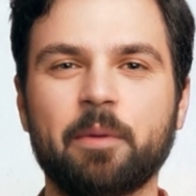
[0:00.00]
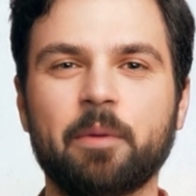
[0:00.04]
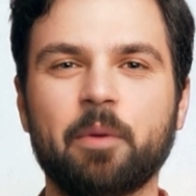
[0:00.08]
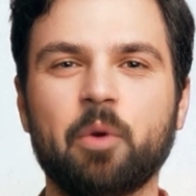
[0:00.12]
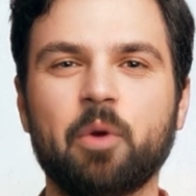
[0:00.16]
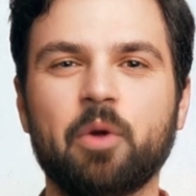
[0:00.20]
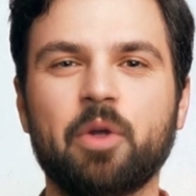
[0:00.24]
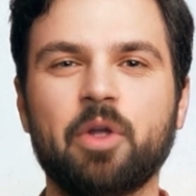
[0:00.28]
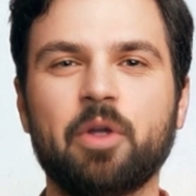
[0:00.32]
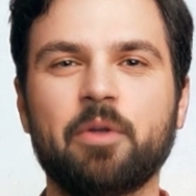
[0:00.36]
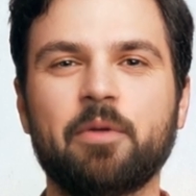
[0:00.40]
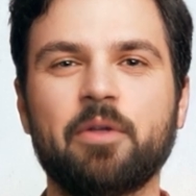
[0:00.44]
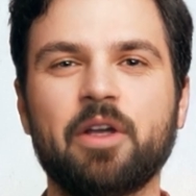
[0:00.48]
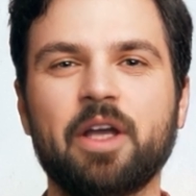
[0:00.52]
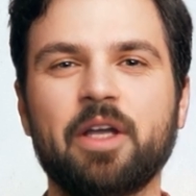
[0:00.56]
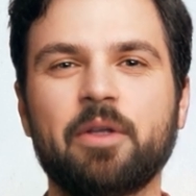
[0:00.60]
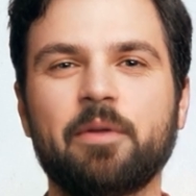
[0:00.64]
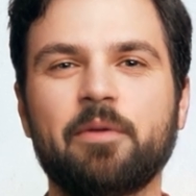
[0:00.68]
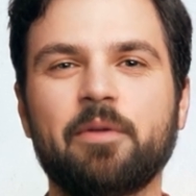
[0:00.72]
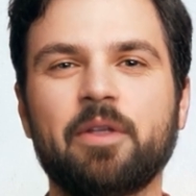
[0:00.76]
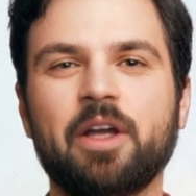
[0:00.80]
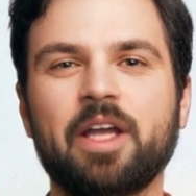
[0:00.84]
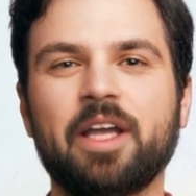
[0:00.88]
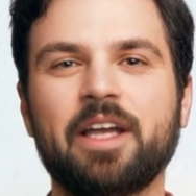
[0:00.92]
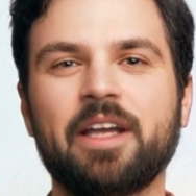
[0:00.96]
Push-fit
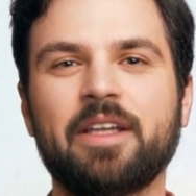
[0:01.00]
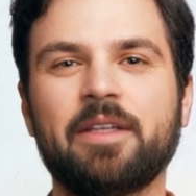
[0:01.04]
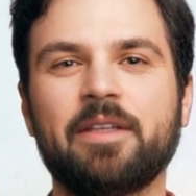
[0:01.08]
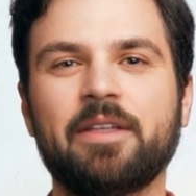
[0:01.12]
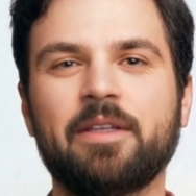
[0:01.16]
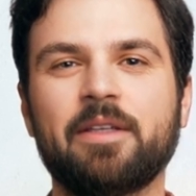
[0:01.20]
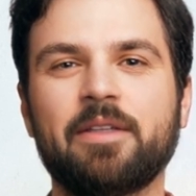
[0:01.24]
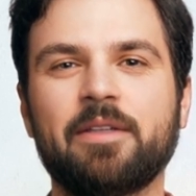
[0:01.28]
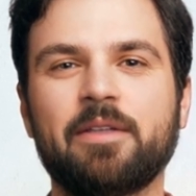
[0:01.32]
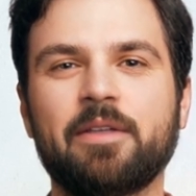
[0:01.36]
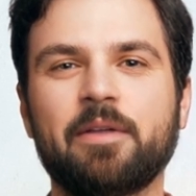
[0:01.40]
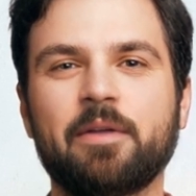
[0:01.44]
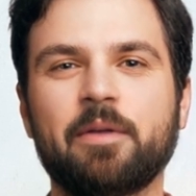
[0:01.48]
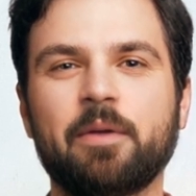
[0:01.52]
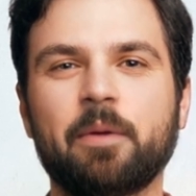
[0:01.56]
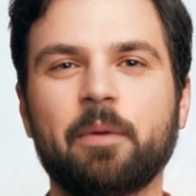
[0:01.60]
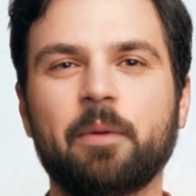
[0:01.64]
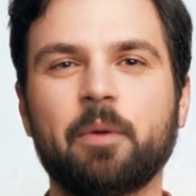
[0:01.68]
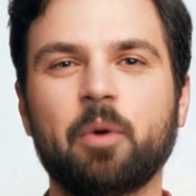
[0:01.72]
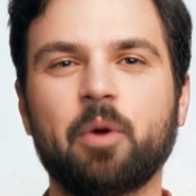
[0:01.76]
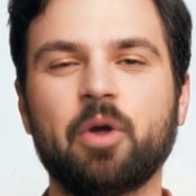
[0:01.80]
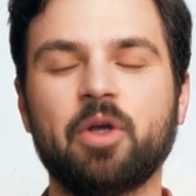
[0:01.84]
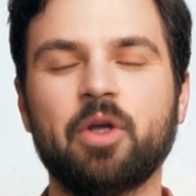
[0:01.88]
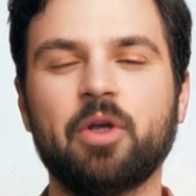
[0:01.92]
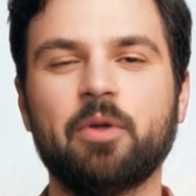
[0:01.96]
fittings.
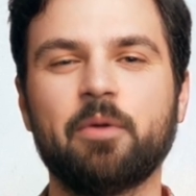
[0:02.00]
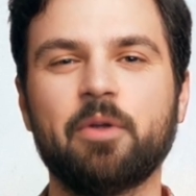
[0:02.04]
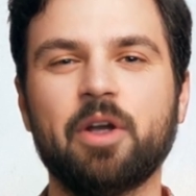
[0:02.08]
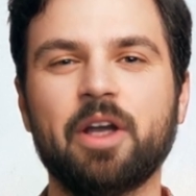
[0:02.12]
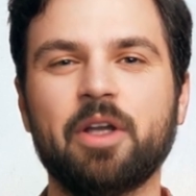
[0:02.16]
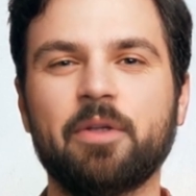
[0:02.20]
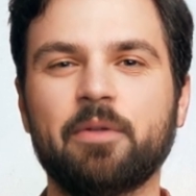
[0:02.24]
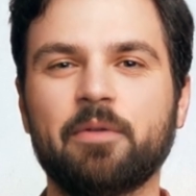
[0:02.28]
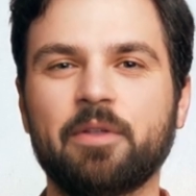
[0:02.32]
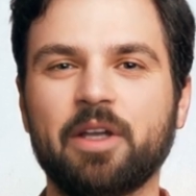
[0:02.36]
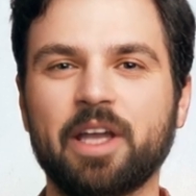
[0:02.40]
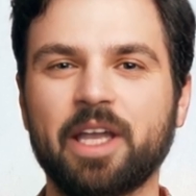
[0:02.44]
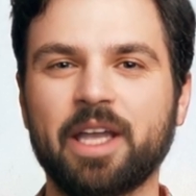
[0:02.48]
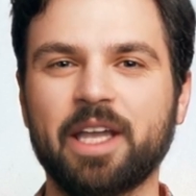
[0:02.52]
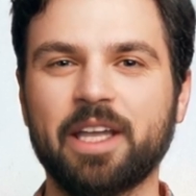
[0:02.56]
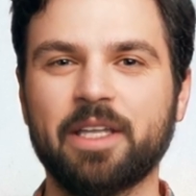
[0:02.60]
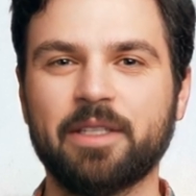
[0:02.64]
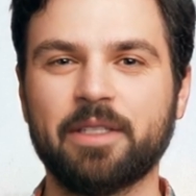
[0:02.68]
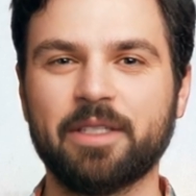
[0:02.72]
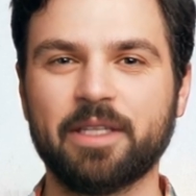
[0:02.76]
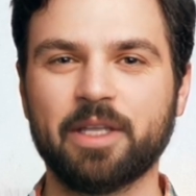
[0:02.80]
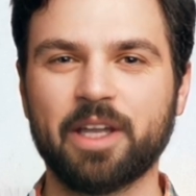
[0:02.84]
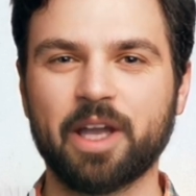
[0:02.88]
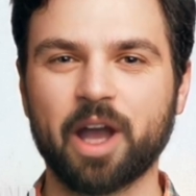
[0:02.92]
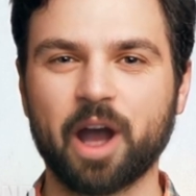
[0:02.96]
Push-fit
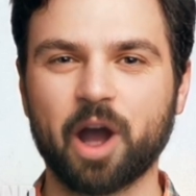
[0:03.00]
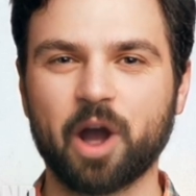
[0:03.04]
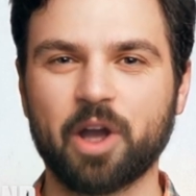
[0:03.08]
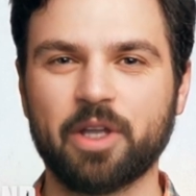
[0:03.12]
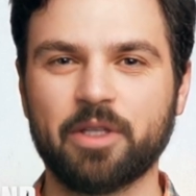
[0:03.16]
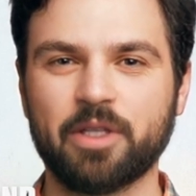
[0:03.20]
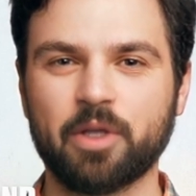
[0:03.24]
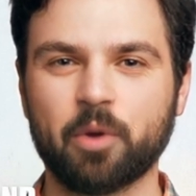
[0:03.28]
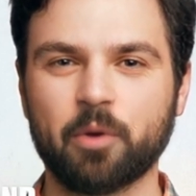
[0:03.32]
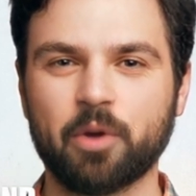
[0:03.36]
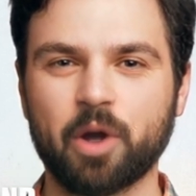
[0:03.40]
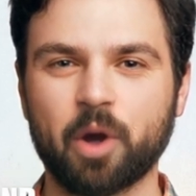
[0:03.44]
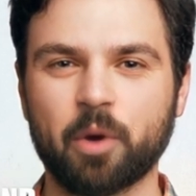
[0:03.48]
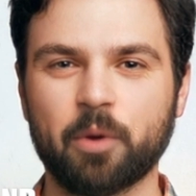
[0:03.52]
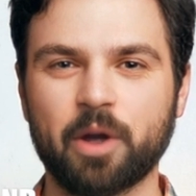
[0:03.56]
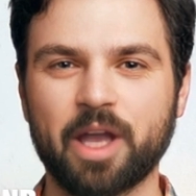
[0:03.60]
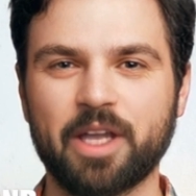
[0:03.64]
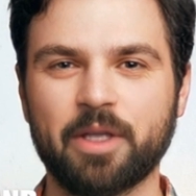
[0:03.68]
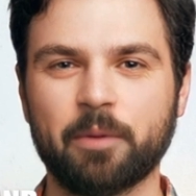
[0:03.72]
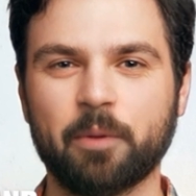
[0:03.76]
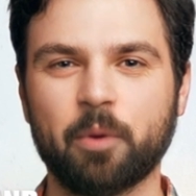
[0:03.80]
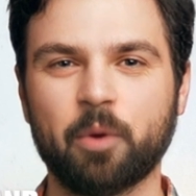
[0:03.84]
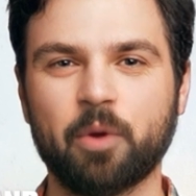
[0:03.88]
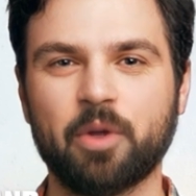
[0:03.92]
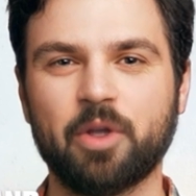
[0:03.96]
fittings, also known
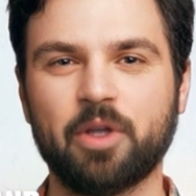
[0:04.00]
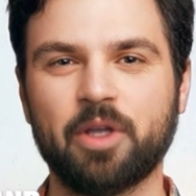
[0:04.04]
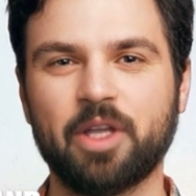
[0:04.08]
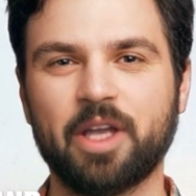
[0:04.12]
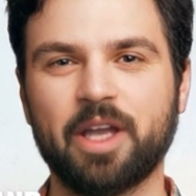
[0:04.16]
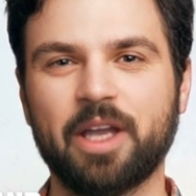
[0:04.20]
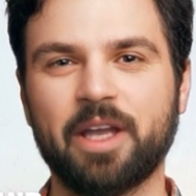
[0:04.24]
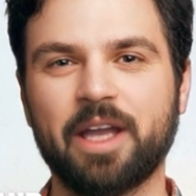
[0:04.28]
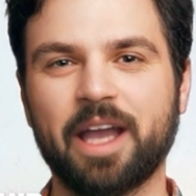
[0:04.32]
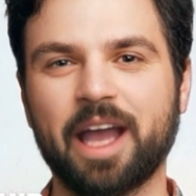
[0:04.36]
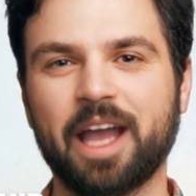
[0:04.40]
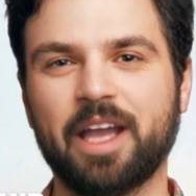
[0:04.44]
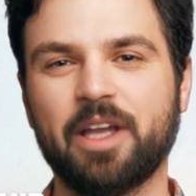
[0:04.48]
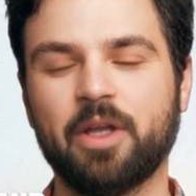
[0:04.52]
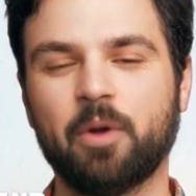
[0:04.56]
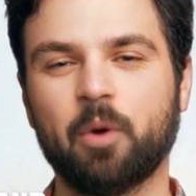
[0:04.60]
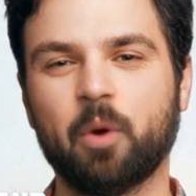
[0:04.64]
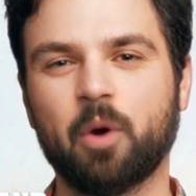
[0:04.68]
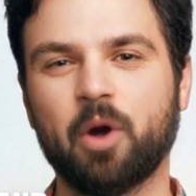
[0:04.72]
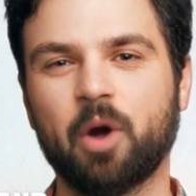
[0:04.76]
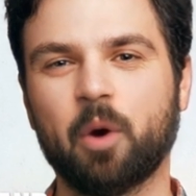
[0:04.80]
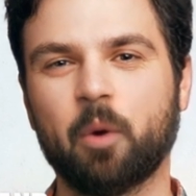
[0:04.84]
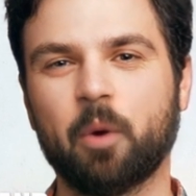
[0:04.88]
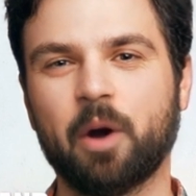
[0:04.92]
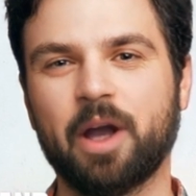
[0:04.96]
as push-to-connect
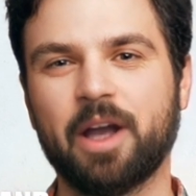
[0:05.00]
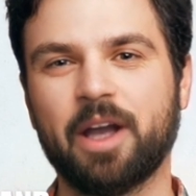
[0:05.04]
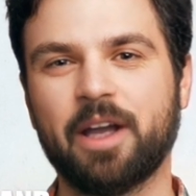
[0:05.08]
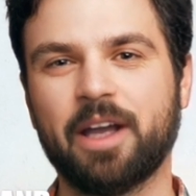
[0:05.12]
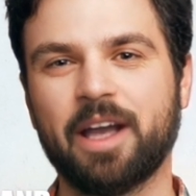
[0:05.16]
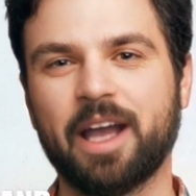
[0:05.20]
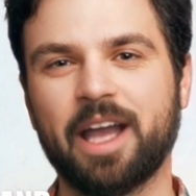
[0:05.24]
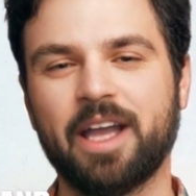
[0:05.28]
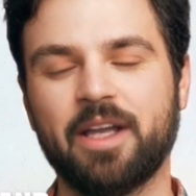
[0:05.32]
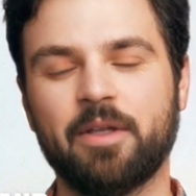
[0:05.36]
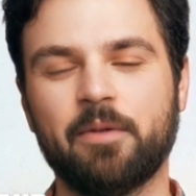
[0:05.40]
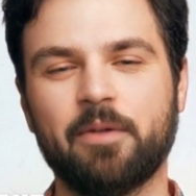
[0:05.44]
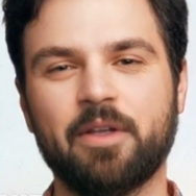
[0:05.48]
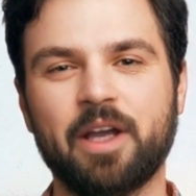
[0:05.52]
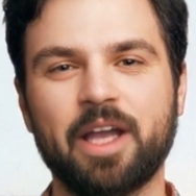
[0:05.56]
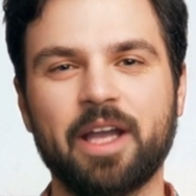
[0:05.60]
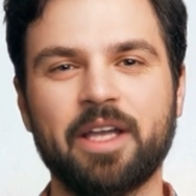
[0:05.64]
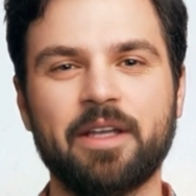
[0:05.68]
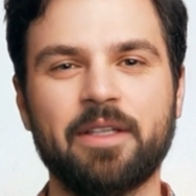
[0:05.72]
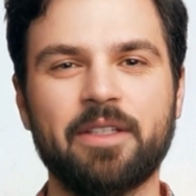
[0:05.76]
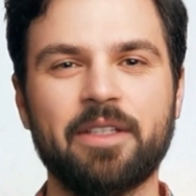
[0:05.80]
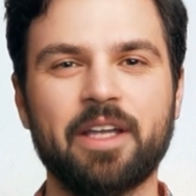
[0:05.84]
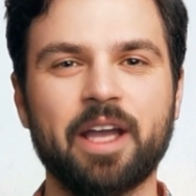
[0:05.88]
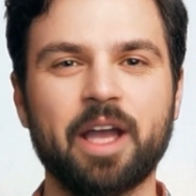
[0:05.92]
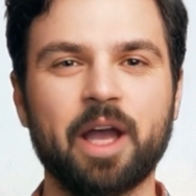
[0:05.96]
or quick-connect
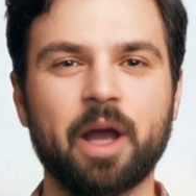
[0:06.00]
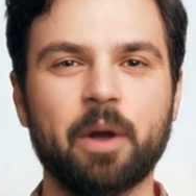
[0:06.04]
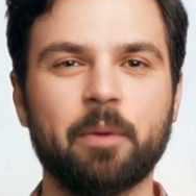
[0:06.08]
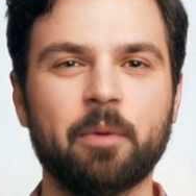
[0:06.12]
fittings,